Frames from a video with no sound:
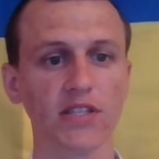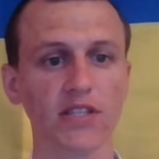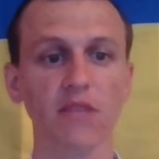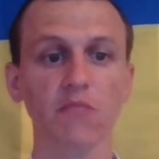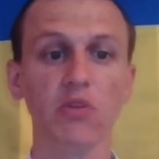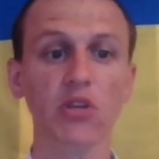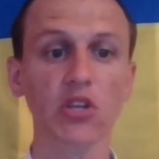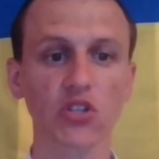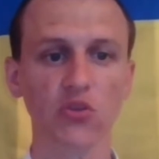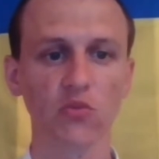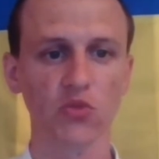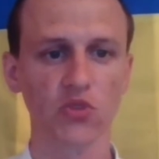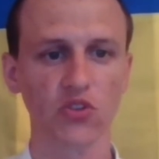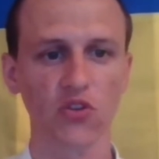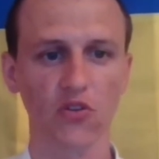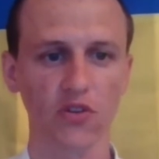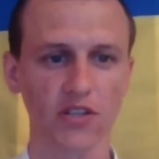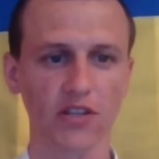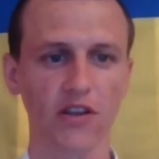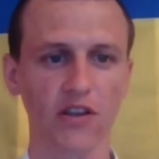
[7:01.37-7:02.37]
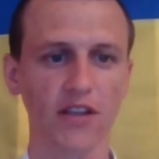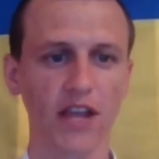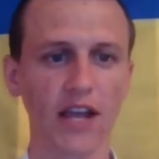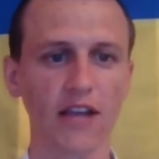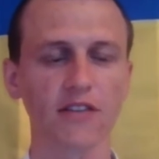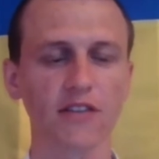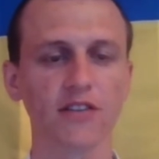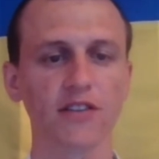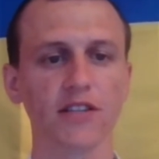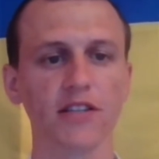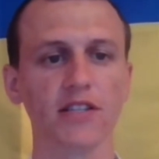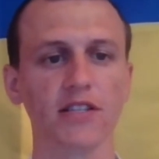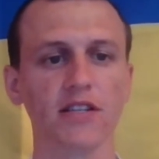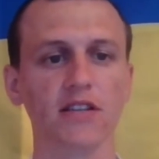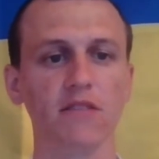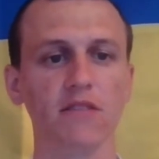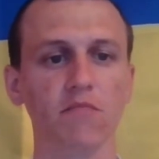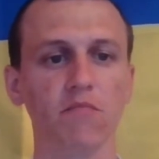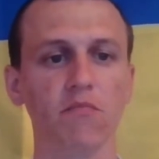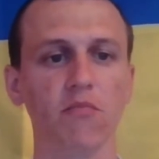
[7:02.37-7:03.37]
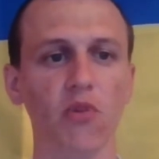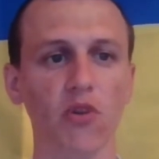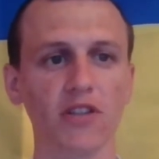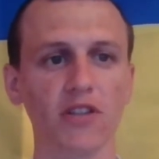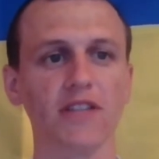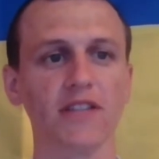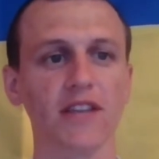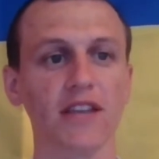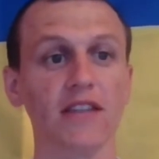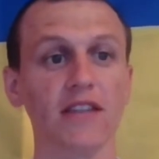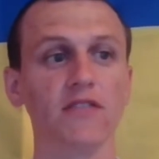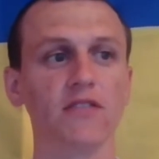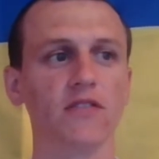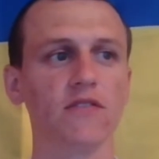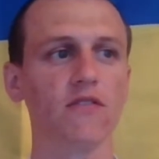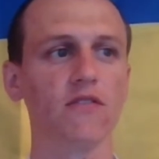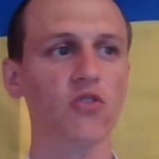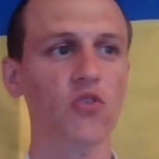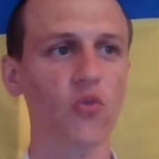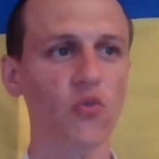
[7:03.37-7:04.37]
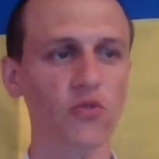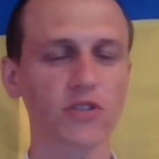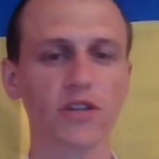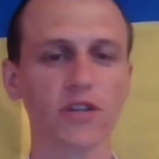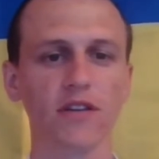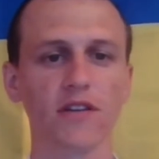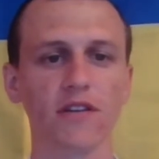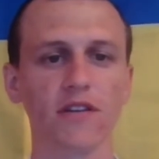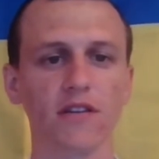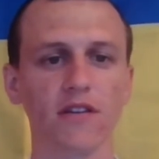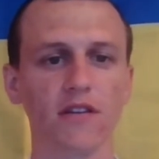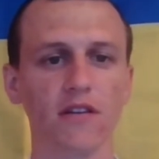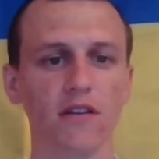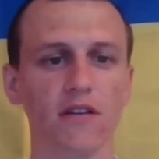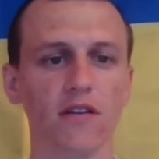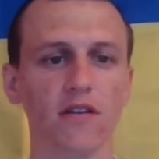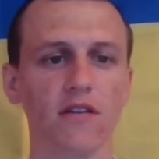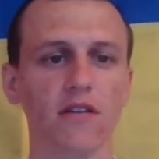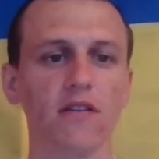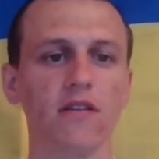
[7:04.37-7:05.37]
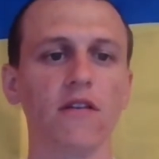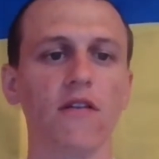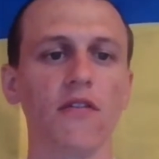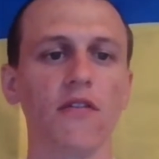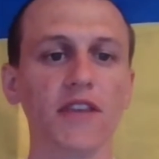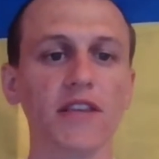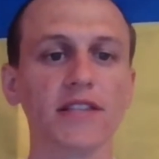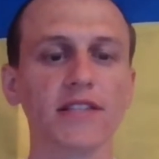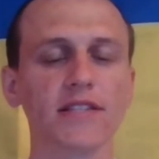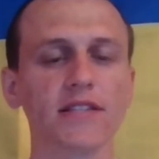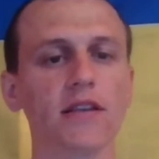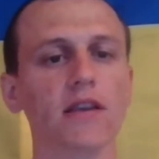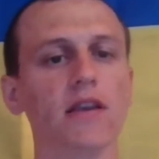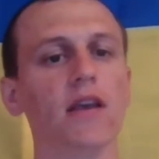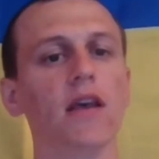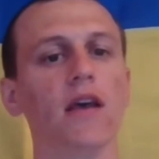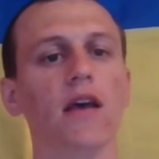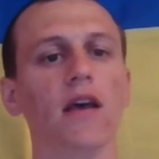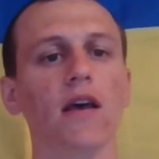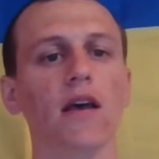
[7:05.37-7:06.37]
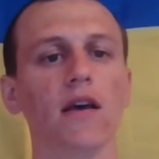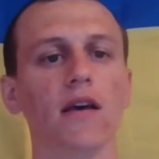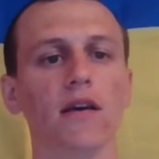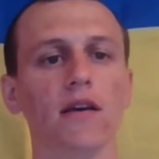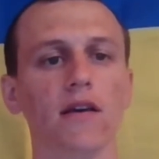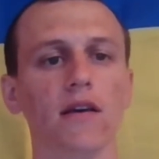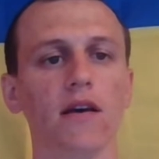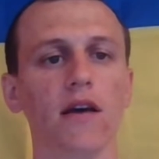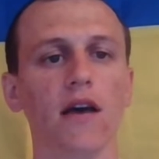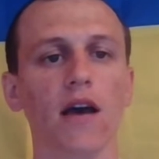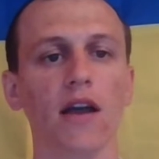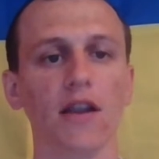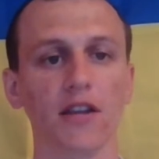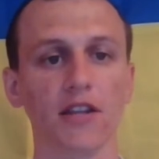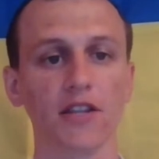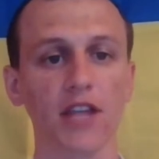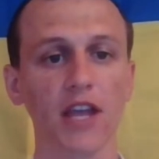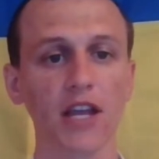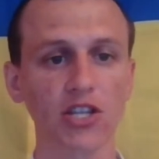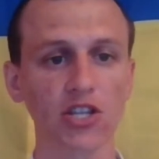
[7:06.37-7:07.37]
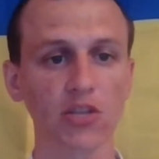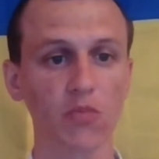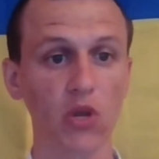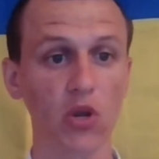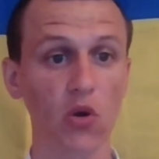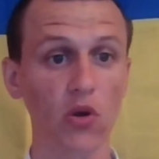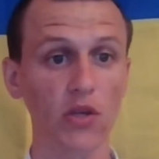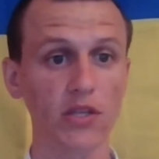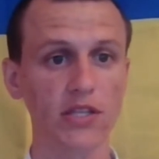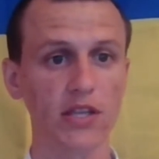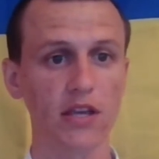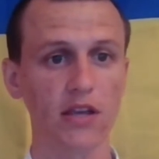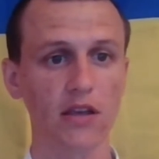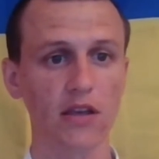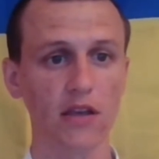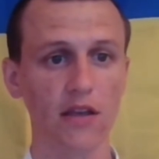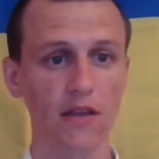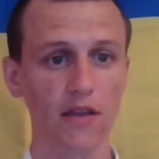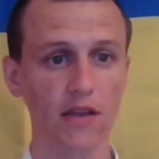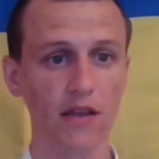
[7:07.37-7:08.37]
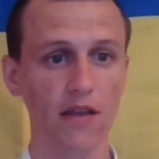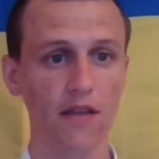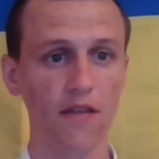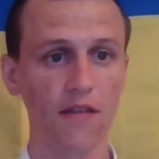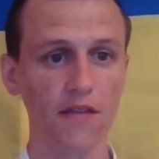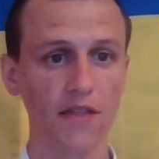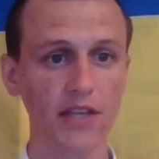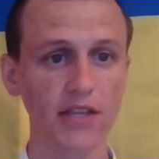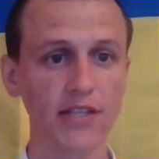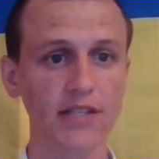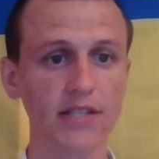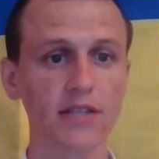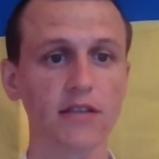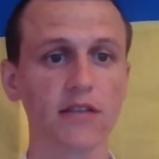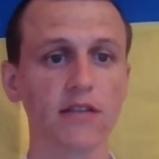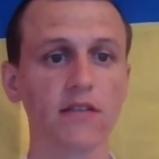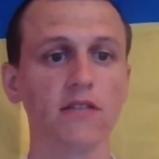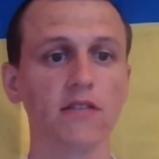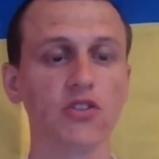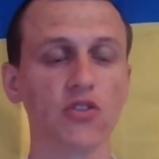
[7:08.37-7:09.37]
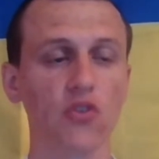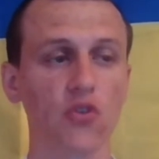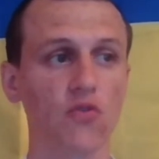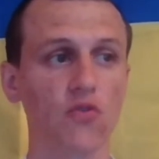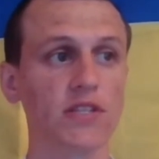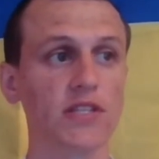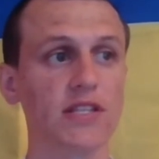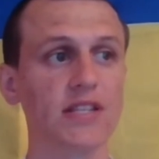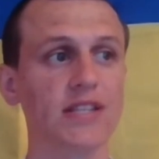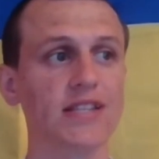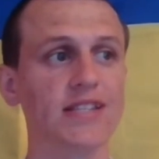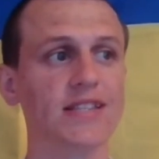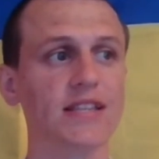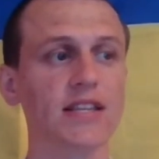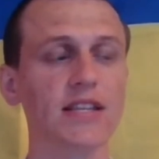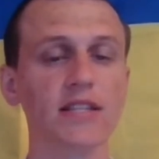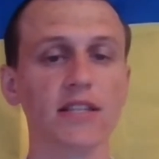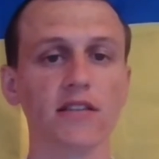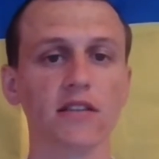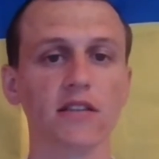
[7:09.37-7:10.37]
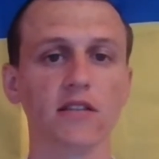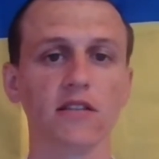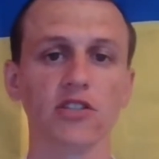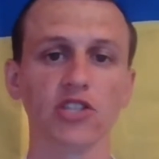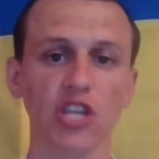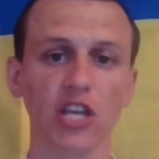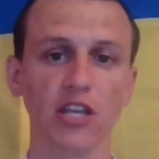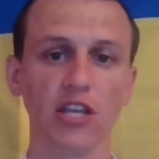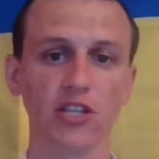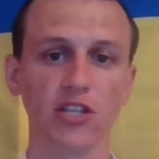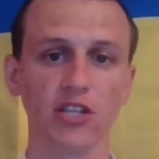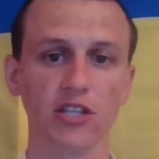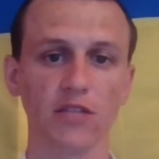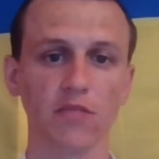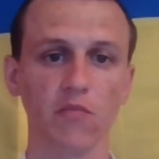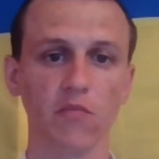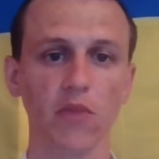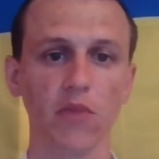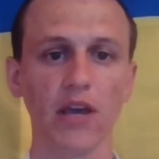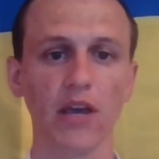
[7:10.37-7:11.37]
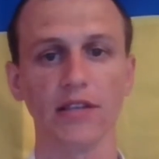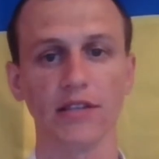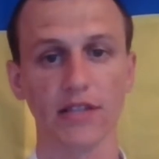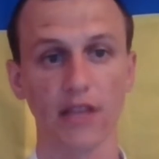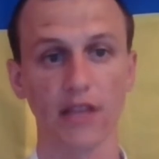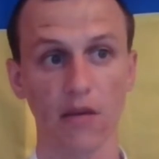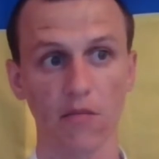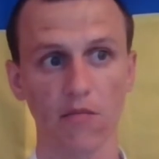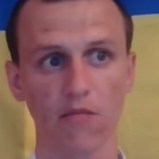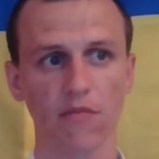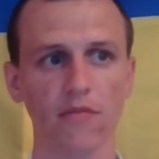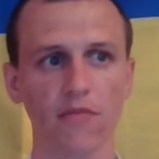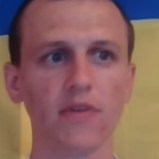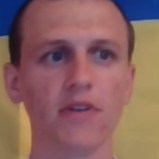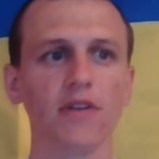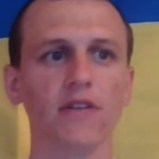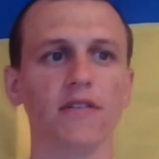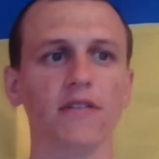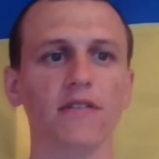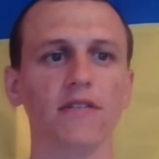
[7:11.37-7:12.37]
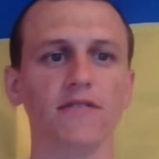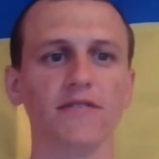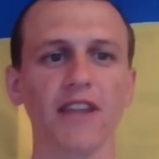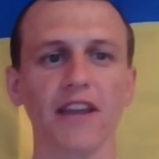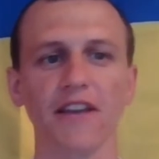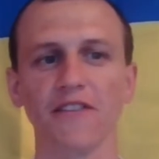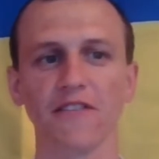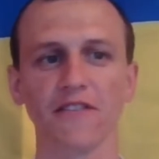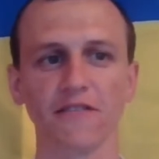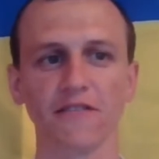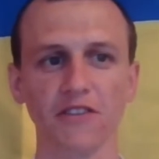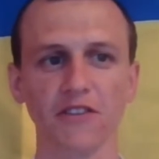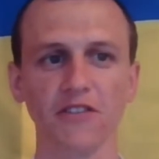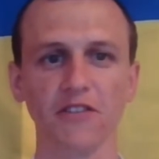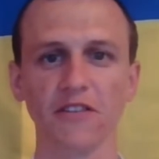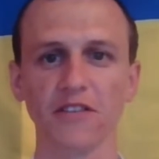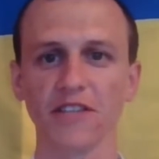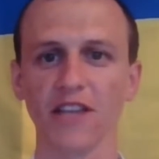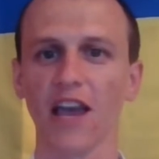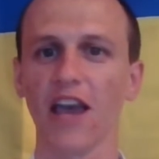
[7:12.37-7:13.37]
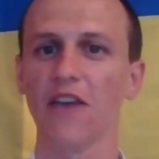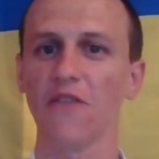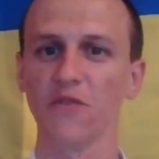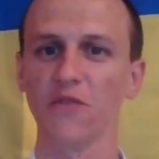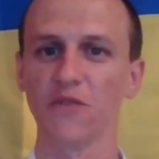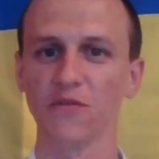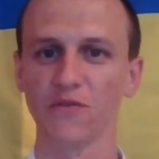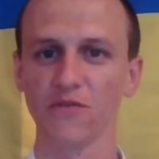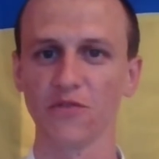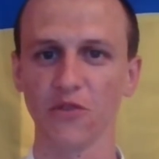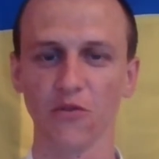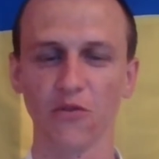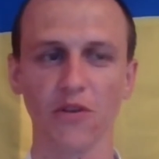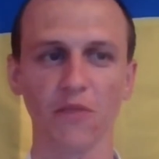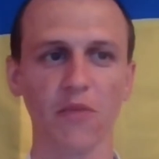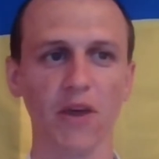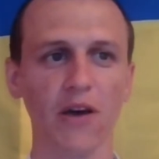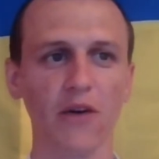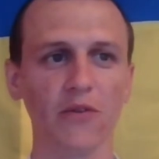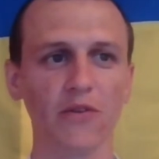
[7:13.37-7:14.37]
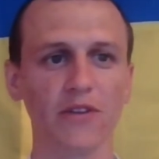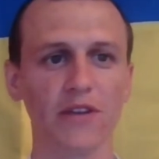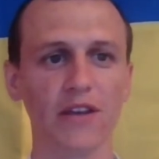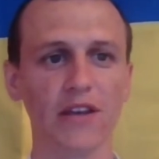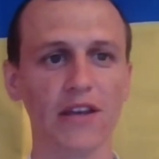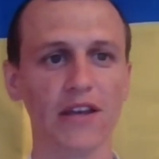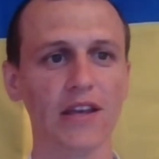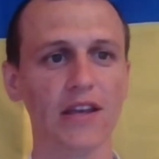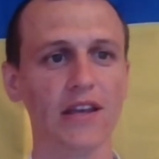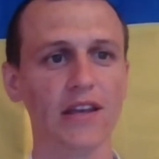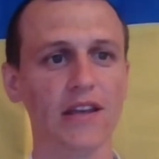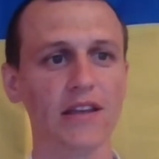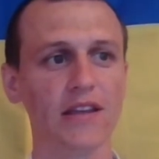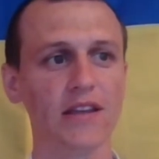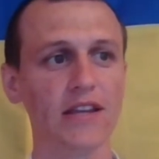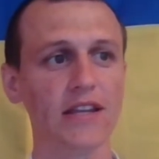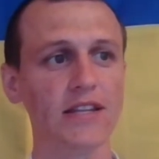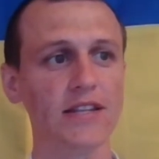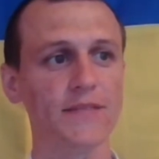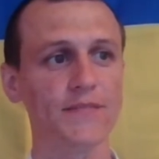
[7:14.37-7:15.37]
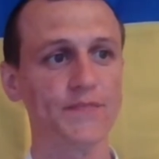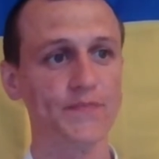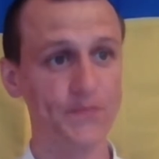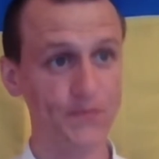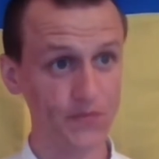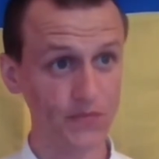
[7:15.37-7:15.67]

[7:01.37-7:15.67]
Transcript: with Debezium source connectors is important and root this architecture? Because this service is listening changes by some technical details I will talk about it,